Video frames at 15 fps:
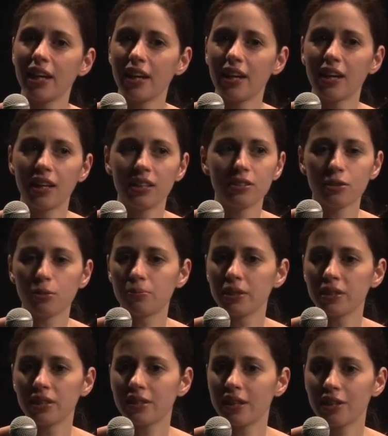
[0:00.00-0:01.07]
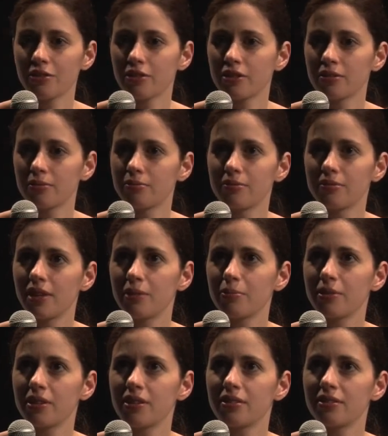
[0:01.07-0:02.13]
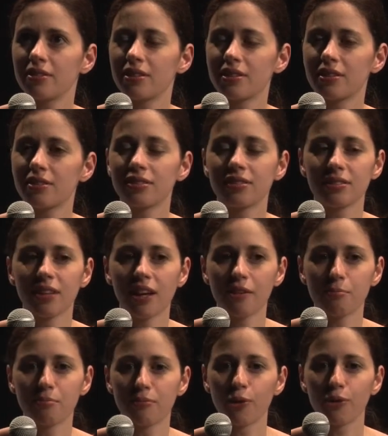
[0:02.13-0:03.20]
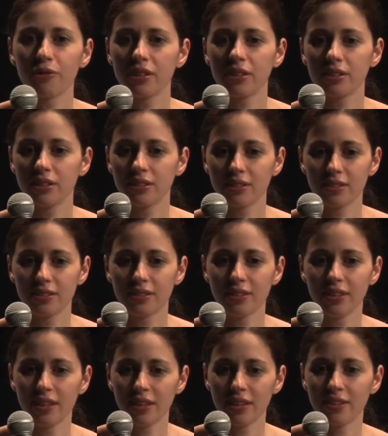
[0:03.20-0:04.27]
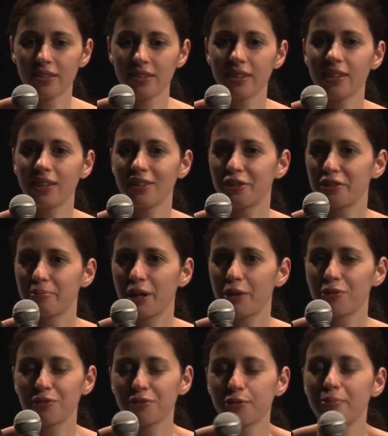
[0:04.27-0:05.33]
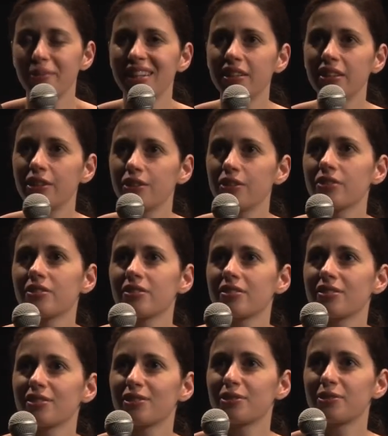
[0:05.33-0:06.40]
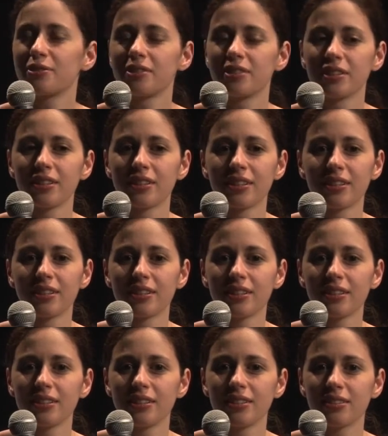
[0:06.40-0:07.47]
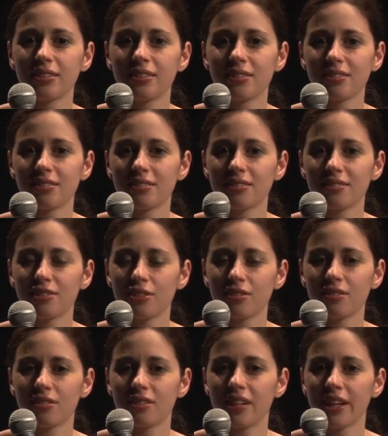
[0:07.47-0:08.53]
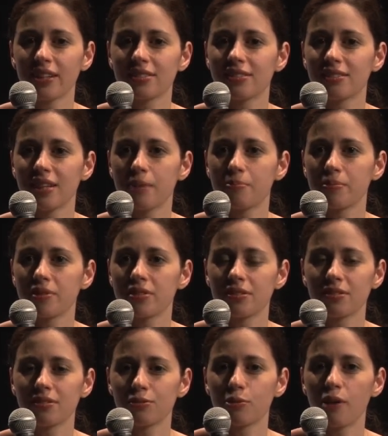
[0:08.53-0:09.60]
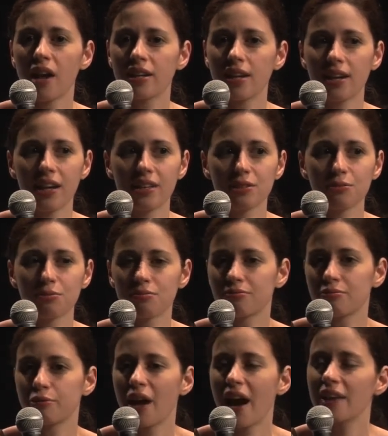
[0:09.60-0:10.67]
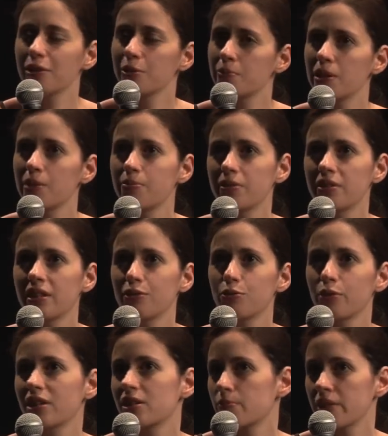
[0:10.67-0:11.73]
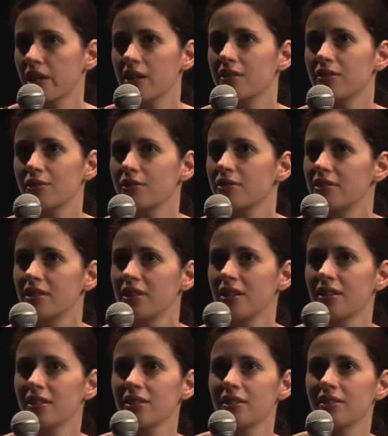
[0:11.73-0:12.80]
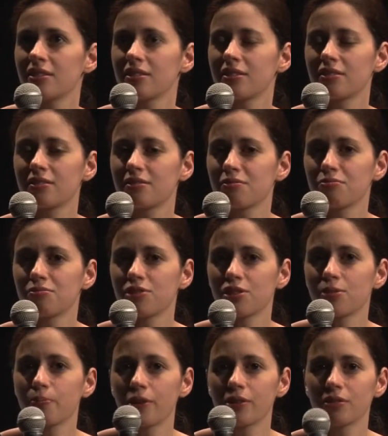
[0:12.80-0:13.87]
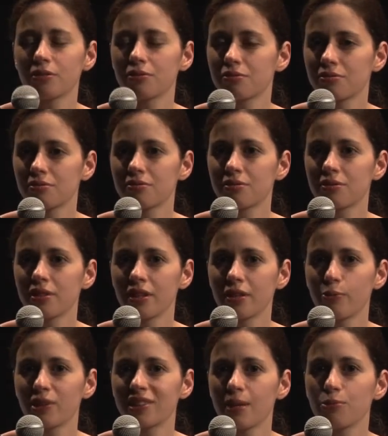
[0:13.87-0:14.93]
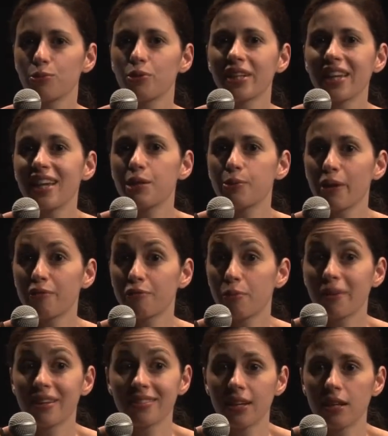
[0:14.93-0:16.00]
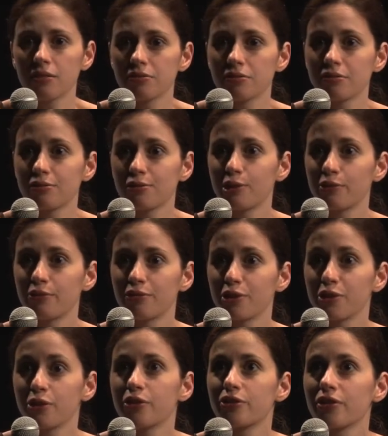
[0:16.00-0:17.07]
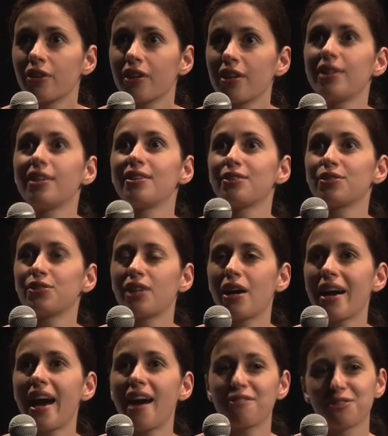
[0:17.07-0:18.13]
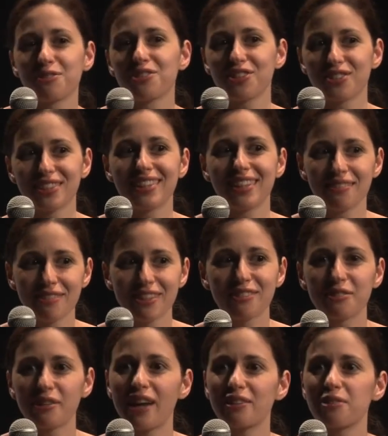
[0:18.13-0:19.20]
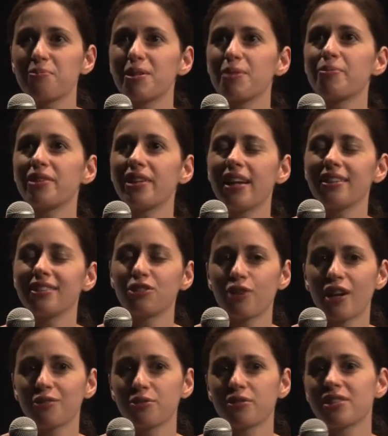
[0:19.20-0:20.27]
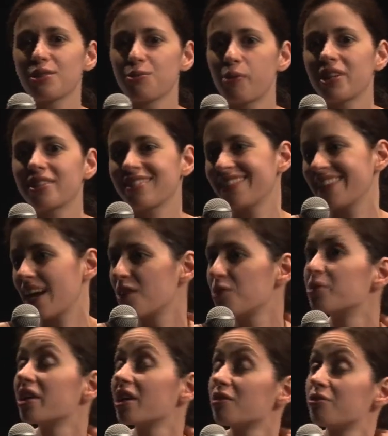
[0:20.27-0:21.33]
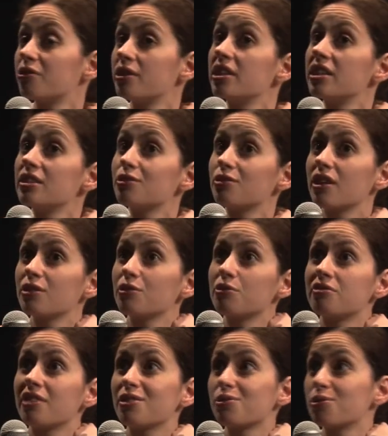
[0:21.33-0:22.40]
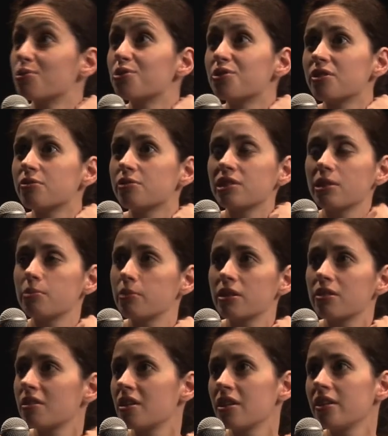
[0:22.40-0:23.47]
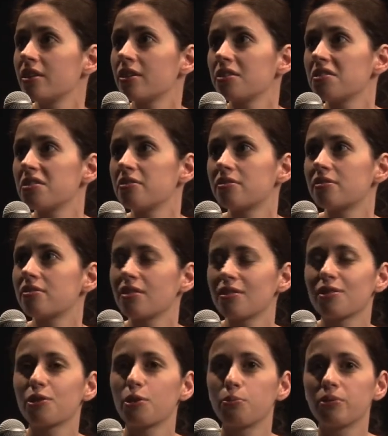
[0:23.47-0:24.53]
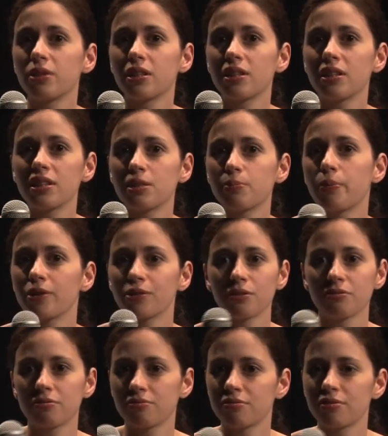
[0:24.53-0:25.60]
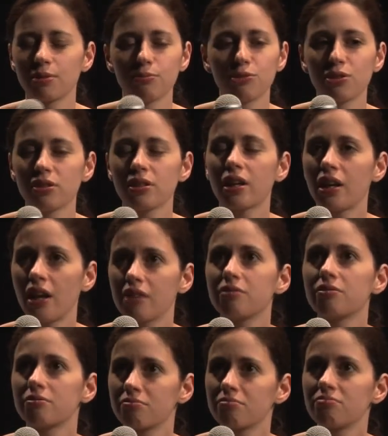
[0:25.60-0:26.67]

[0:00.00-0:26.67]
Yeah, it's completely natural. I mean, I'm already thinking on my own for many years, so this is just the next step, is to analyze for other people and to explain. So this is just part of what I'm doing anyway for myself for years. So now I have to just give it to other people and try to see what they are looking for and trying to find solutions for them. But it's part of the musical life.